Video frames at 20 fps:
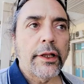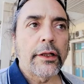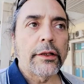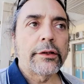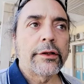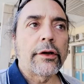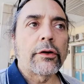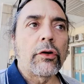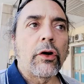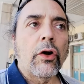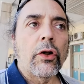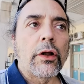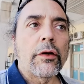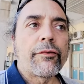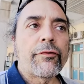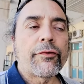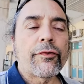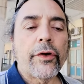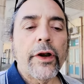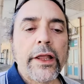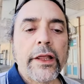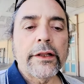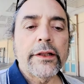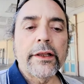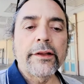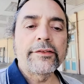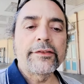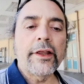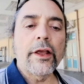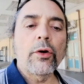They they're all
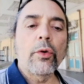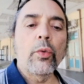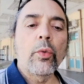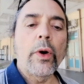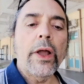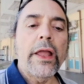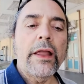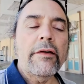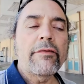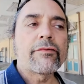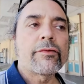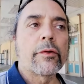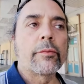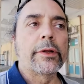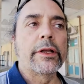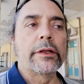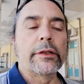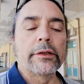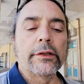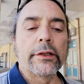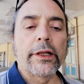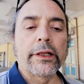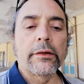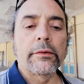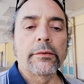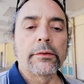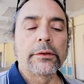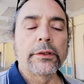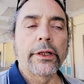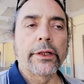afraid. They stay away from it.
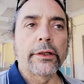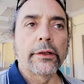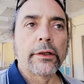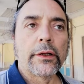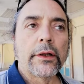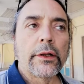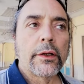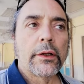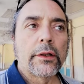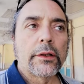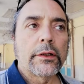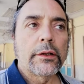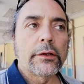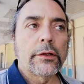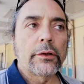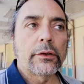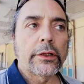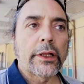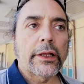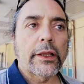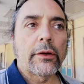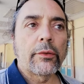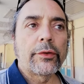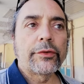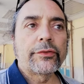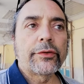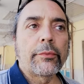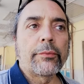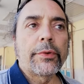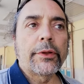Like like, you know, like it
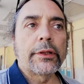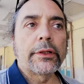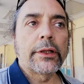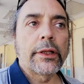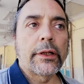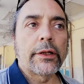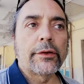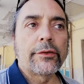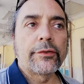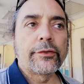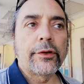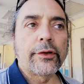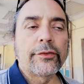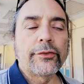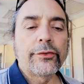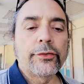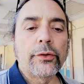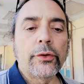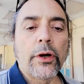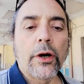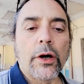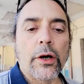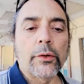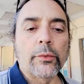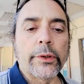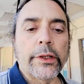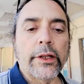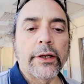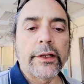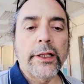was something that is is too
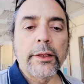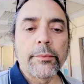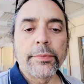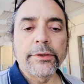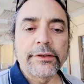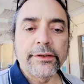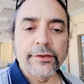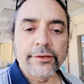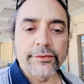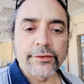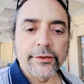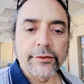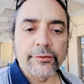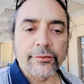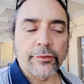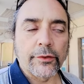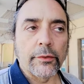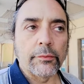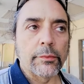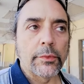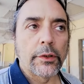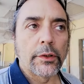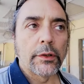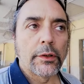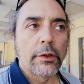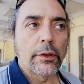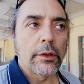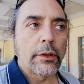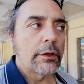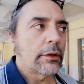hot. We got to keep a distance from.
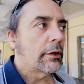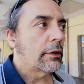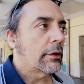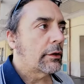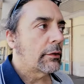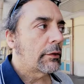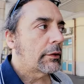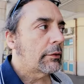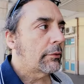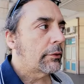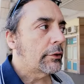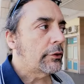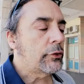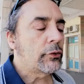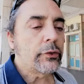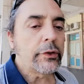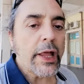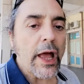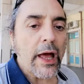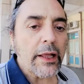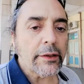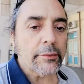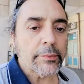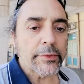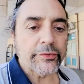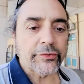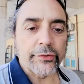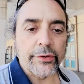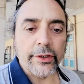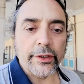
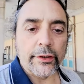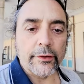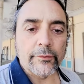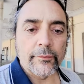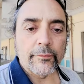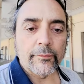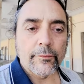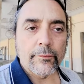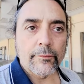Unanimously,